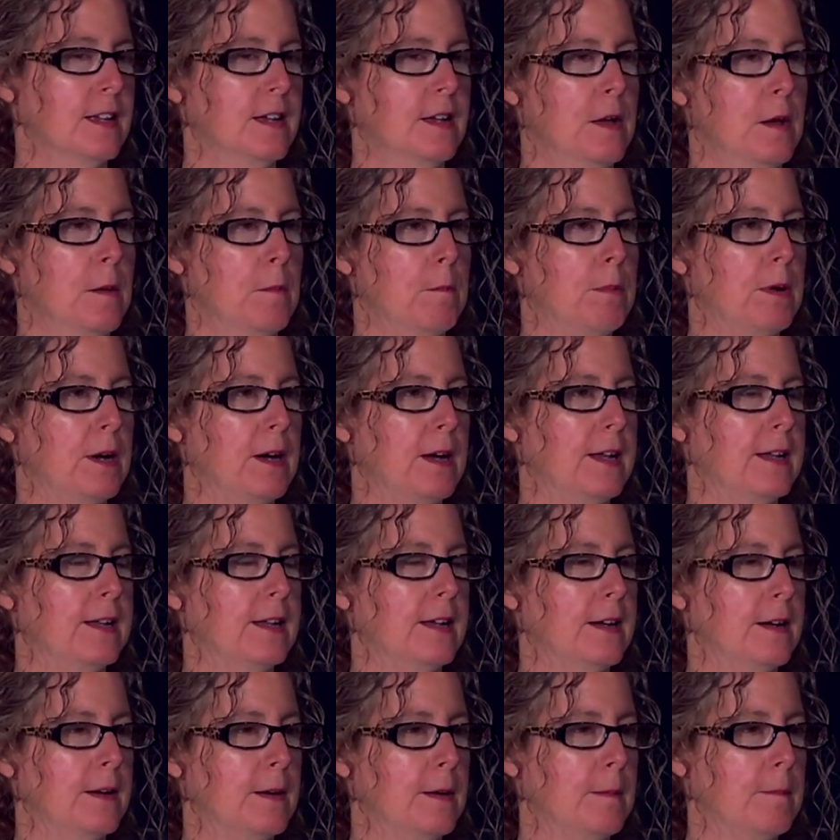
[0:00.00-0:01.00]
Yeah. But
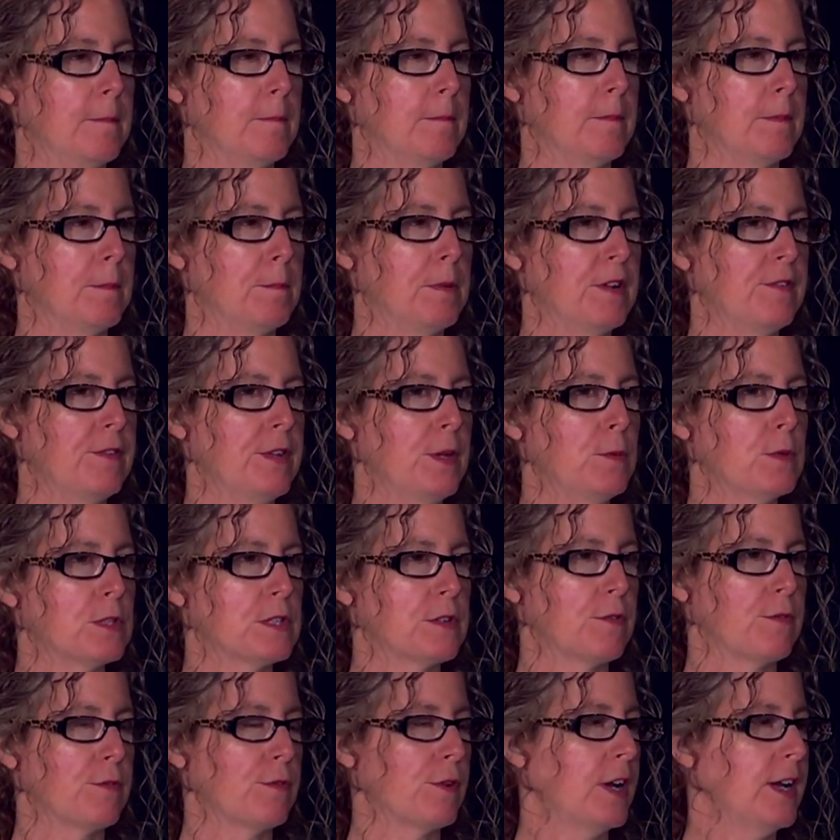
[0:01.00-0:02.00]
um, but if he was
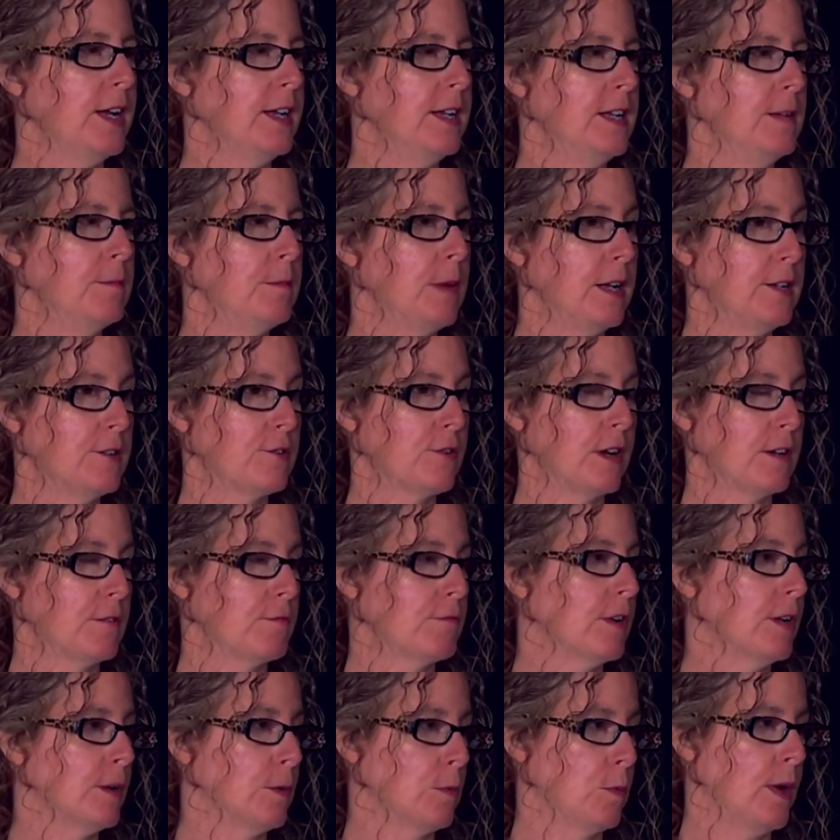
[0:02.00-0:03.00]
afraid, he might try to
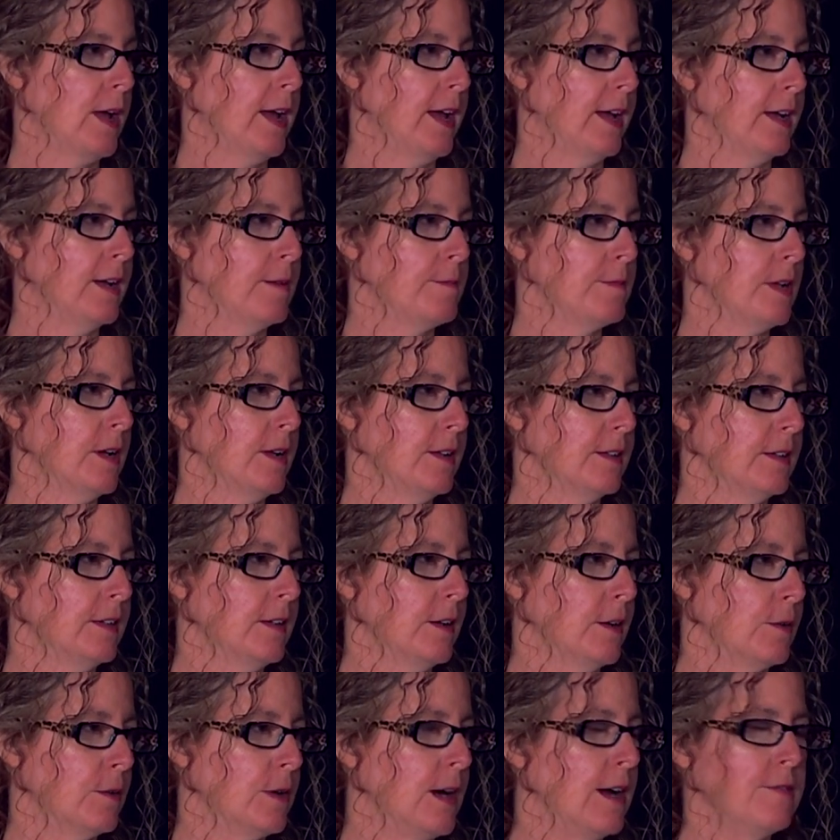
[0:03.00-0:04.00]
run away. Yeah. Not, you
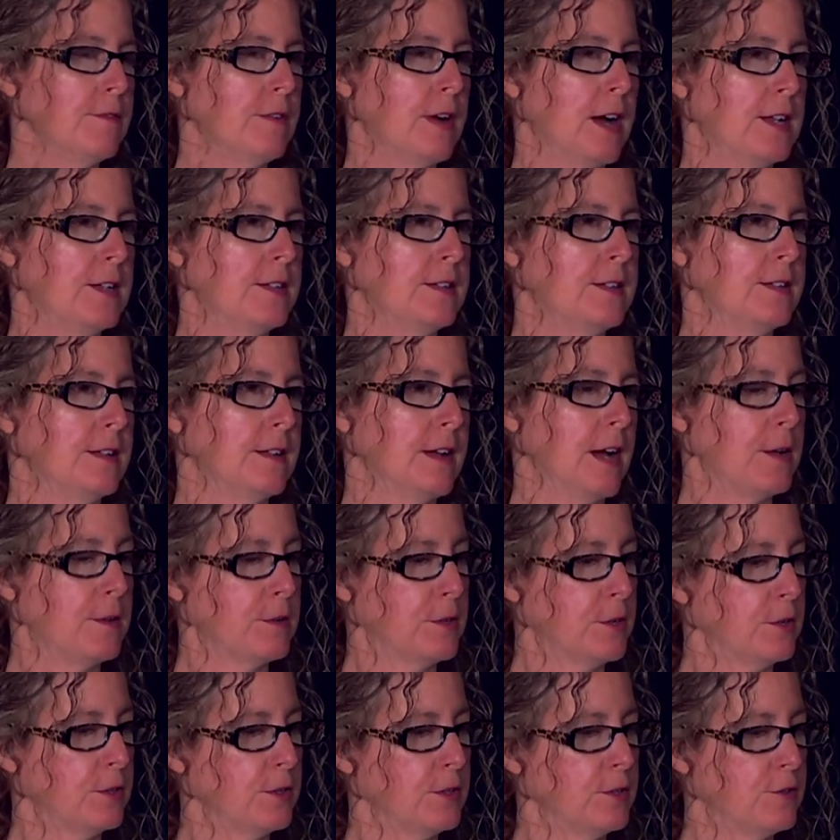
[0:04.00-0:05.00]
know, I I I
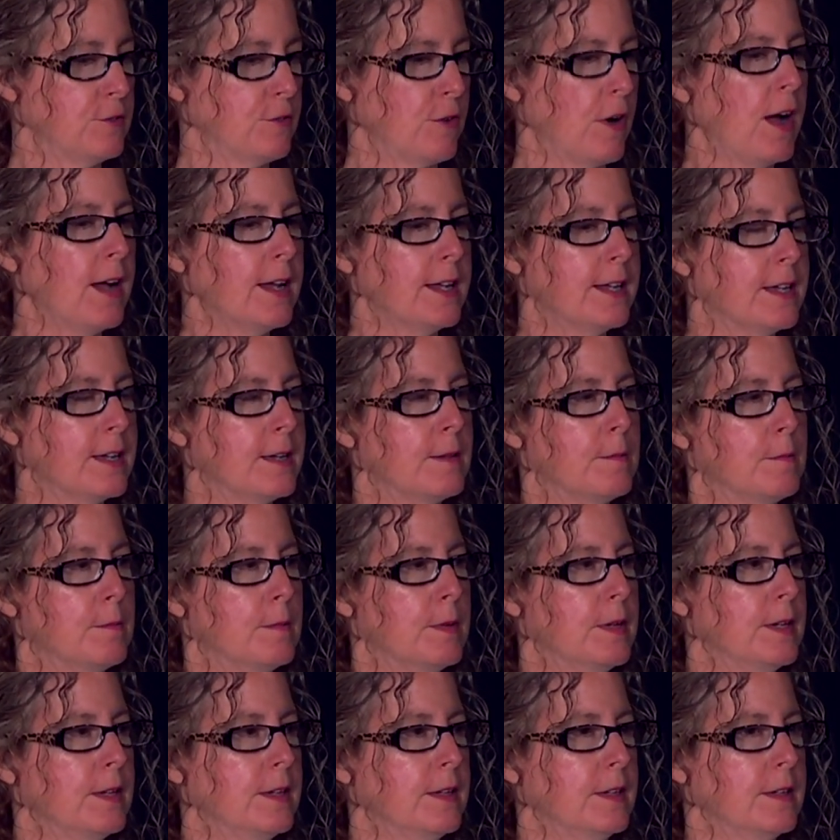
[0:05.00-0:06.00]
could try him
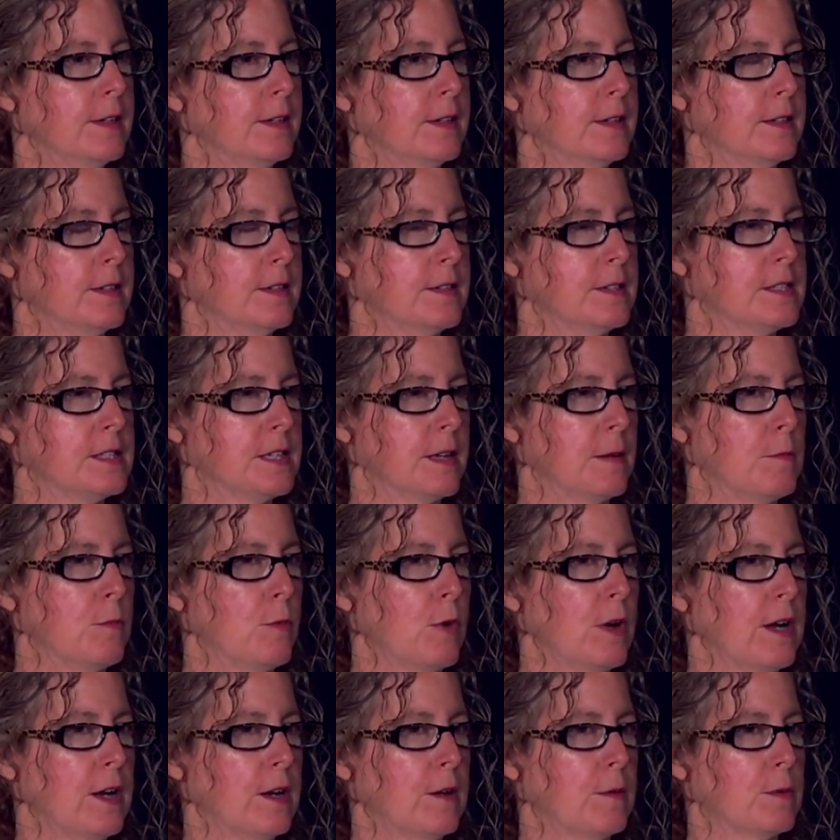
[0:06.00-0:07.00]

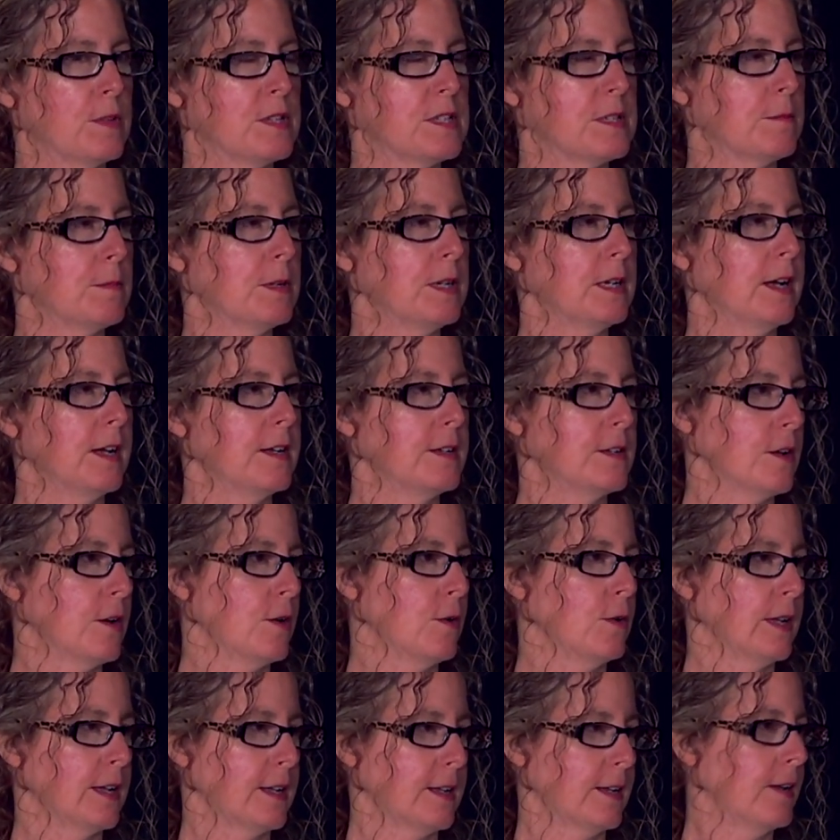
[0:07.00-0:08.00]
somewhere with somebody I
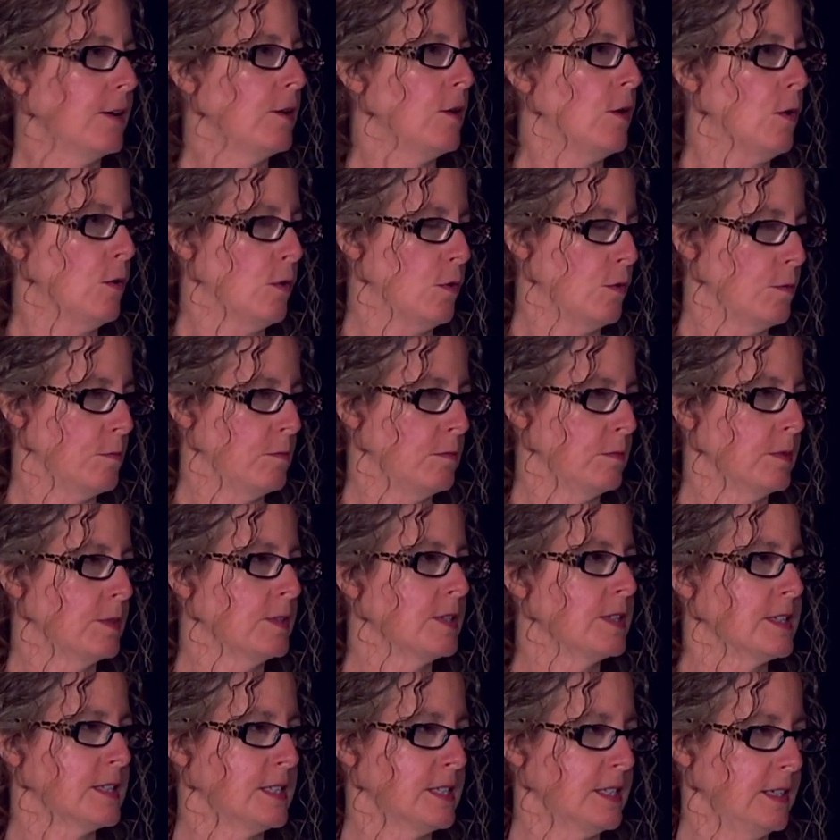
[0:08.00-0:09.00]
know, like in a home, yeah.
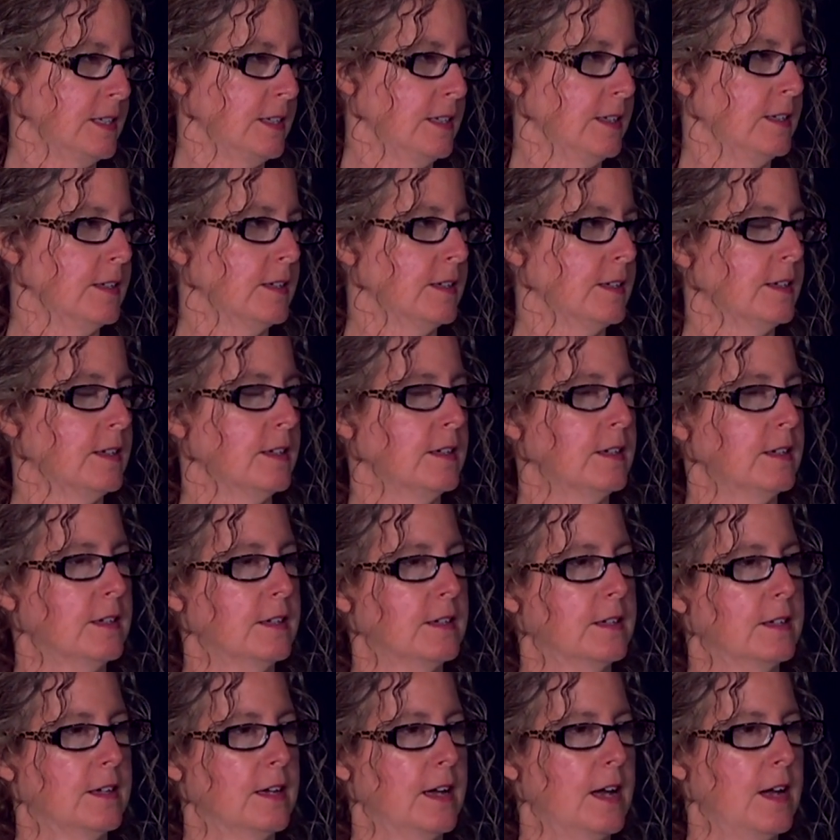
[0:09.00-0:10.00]
to see
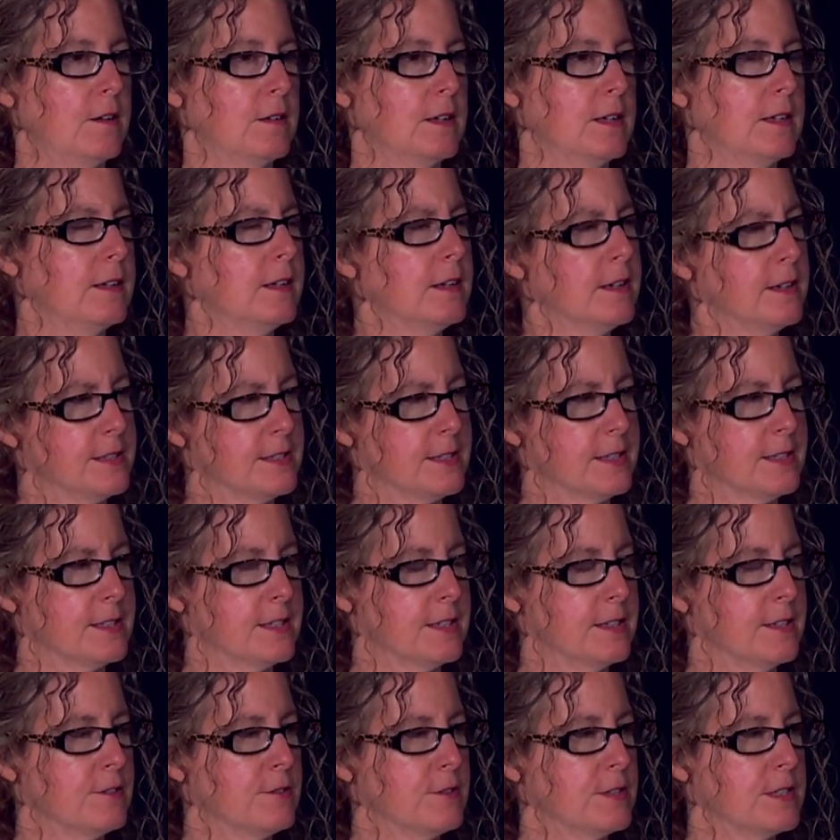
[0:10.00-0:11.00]
how he does. That's
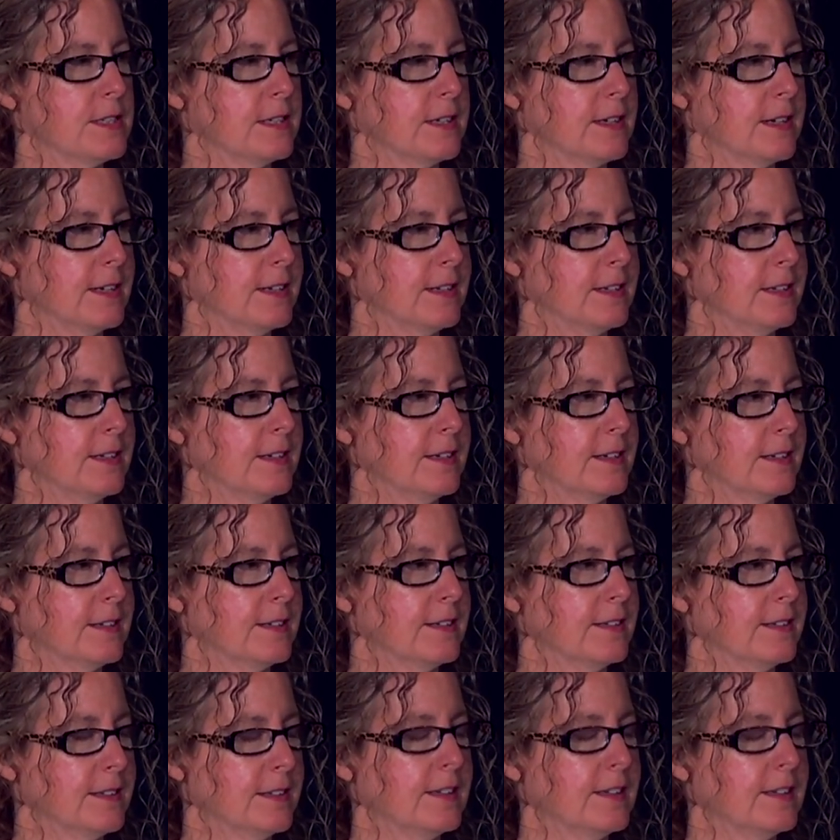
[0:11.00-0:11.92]
an interesting idea. Yeah.